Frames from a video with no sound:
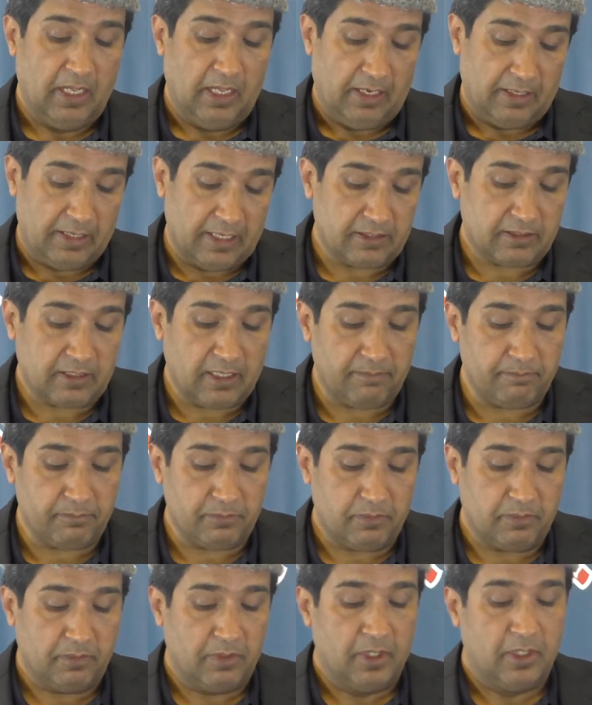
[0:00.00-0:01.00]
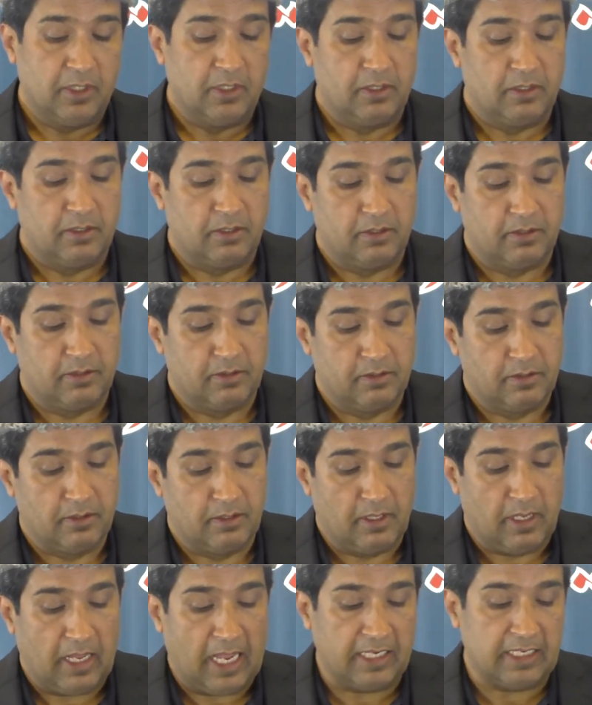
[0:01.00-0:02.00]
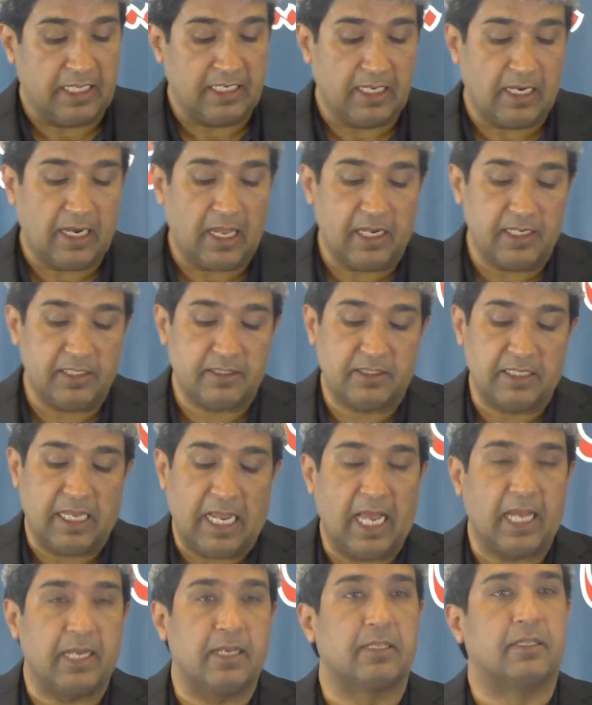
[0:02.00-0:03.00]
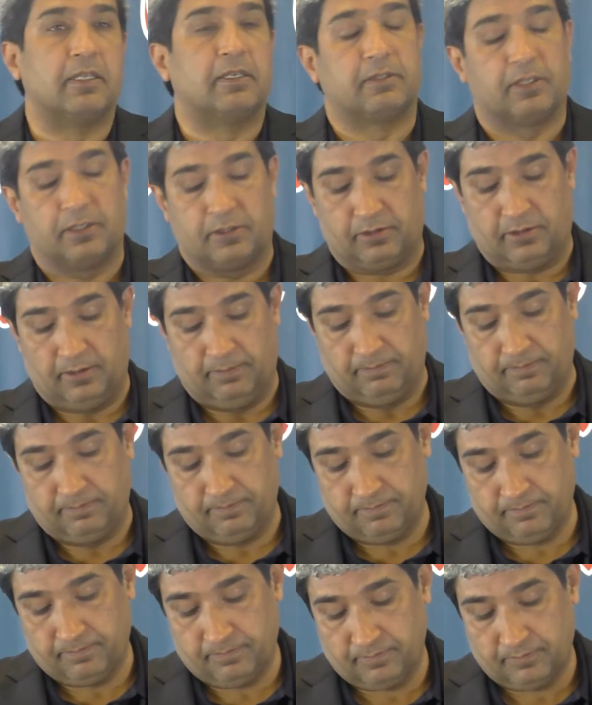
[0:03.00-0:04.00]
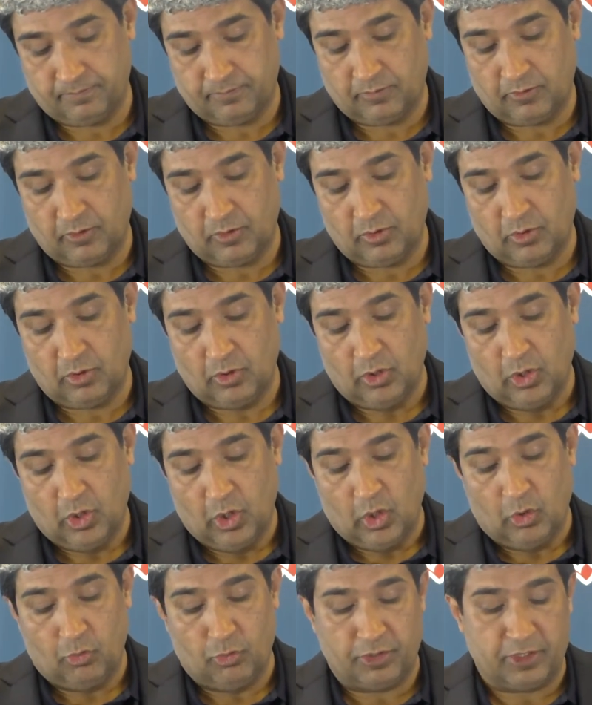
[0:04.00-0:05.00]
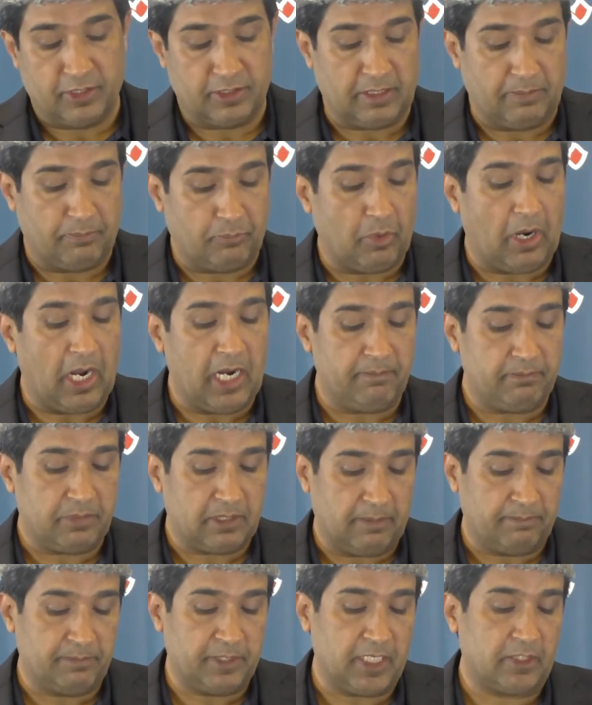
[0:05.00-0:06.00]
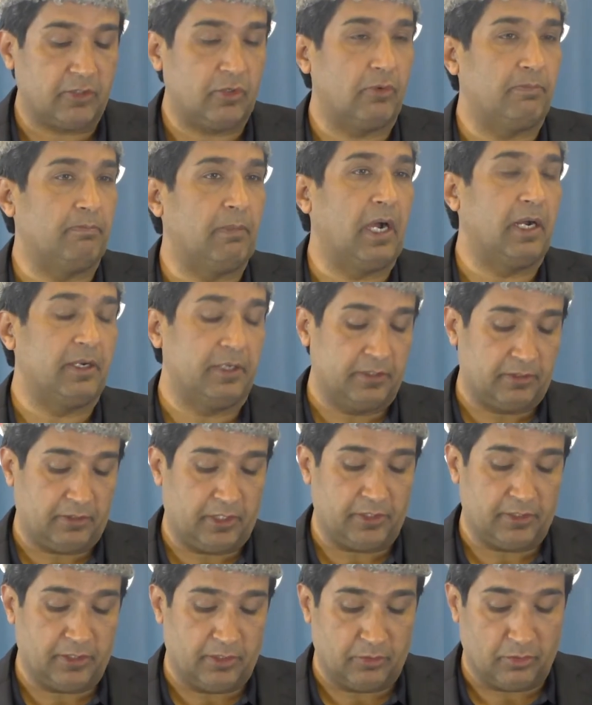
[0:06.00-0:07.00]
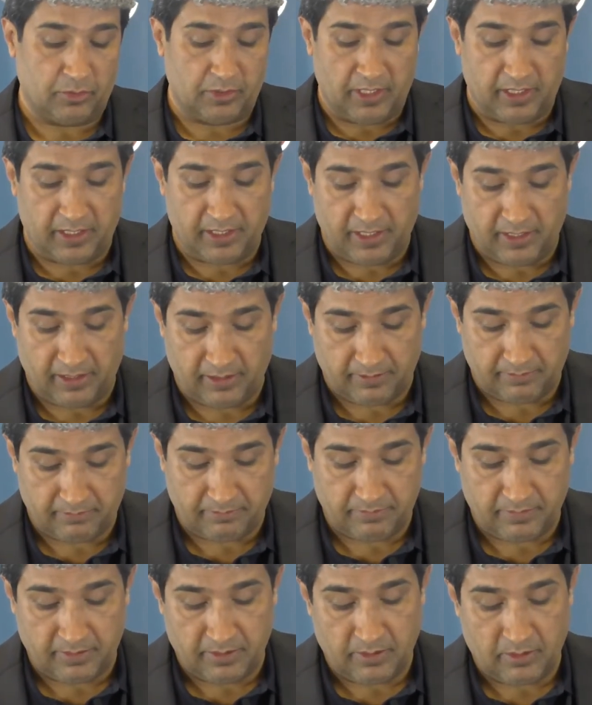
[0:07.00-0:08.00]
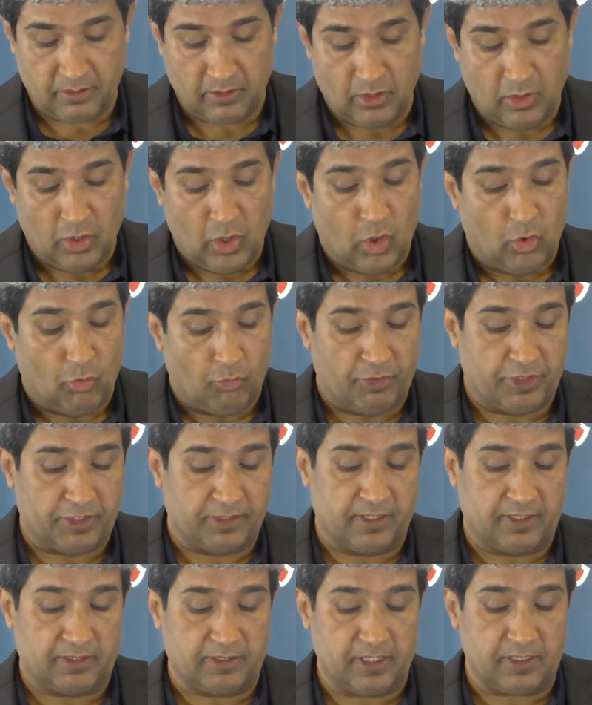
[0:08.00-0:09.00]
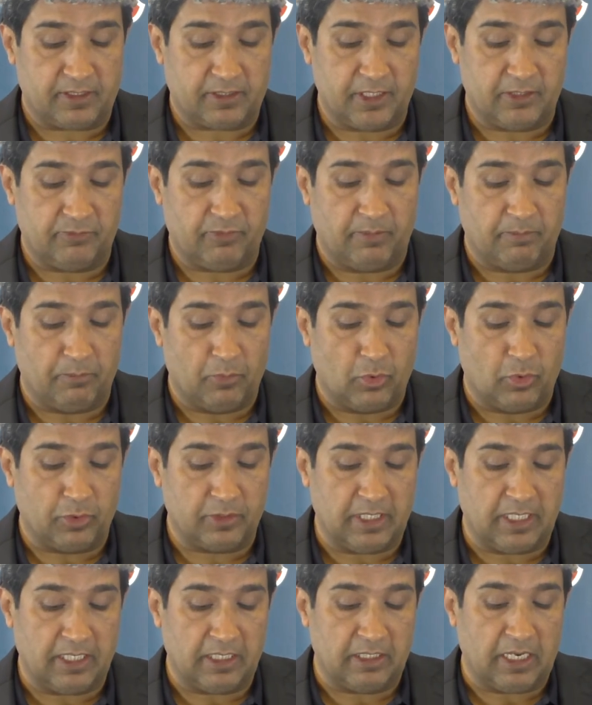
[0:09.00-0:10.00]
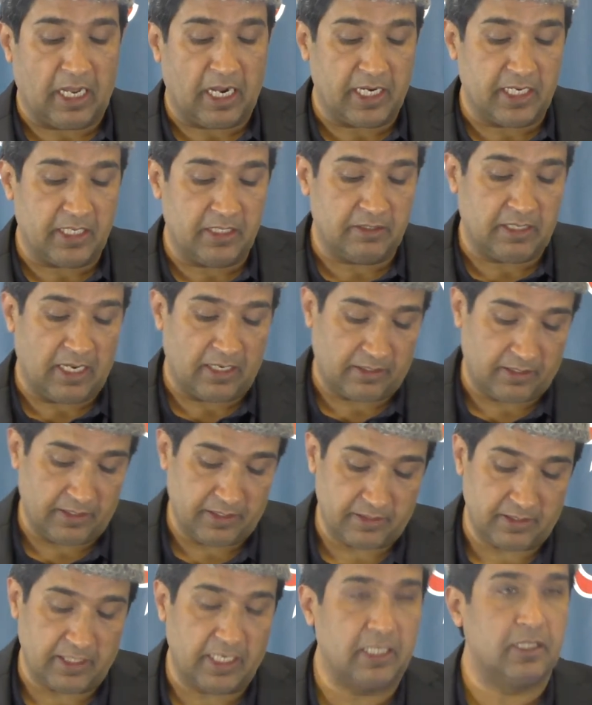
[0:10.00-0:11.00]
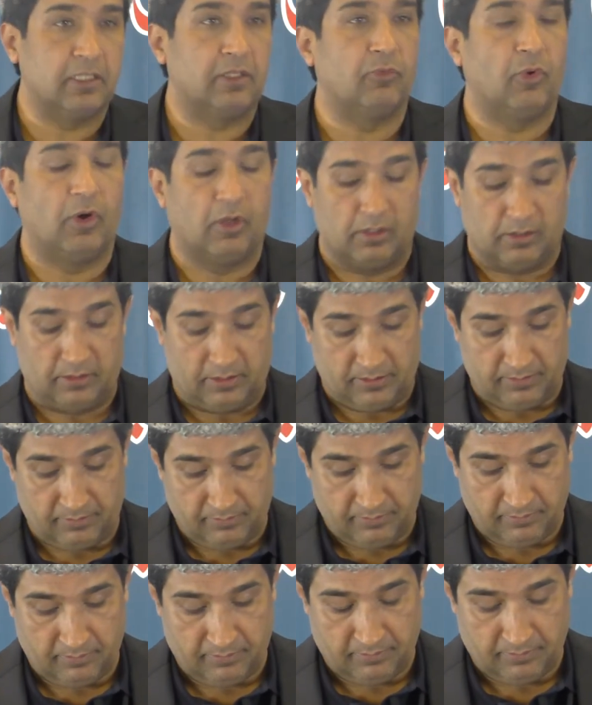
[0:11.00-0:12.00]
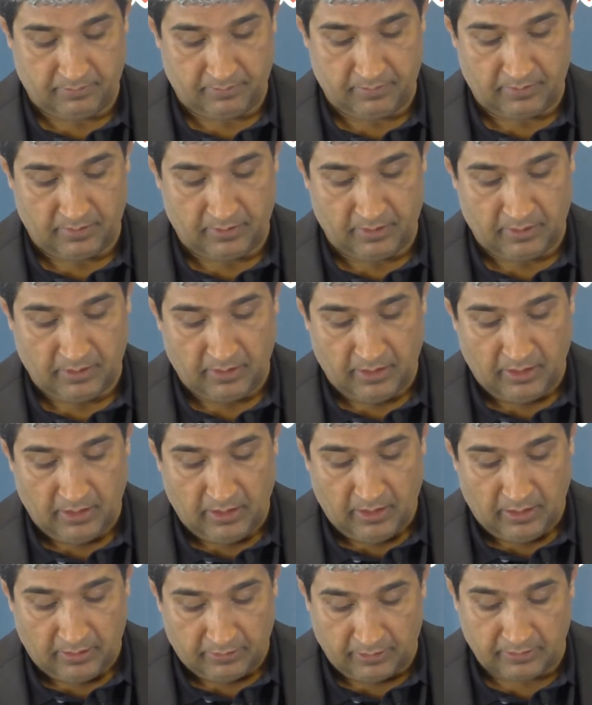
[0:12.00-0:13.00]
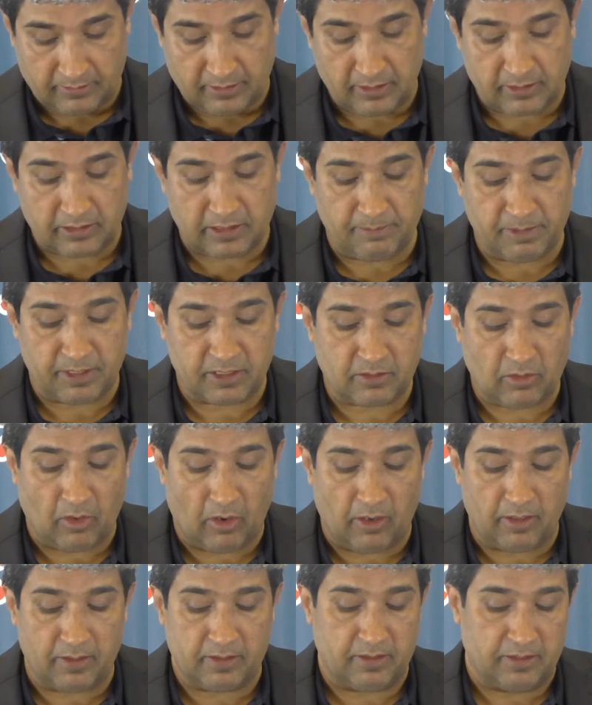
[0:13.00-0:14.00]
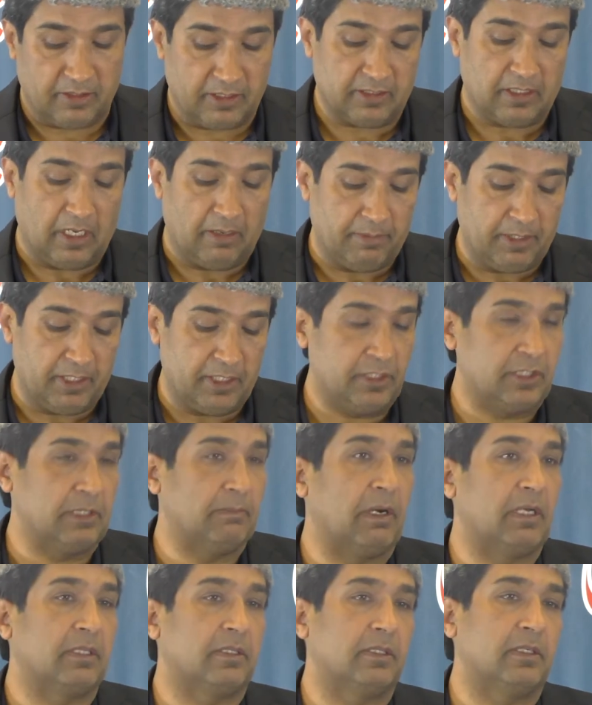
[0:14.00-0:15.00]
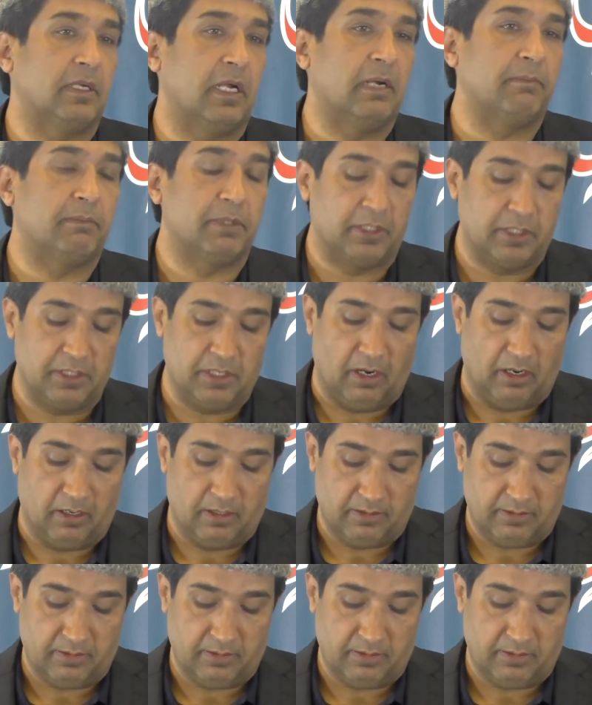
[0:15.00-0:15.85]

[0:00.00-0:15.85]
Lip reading: Let's come and analyze the another system, which is the prime subject of my discussion today here, which has existed for more than 9 decades in the world. The system is called Nizam-e Jamaat Ahmadiyya,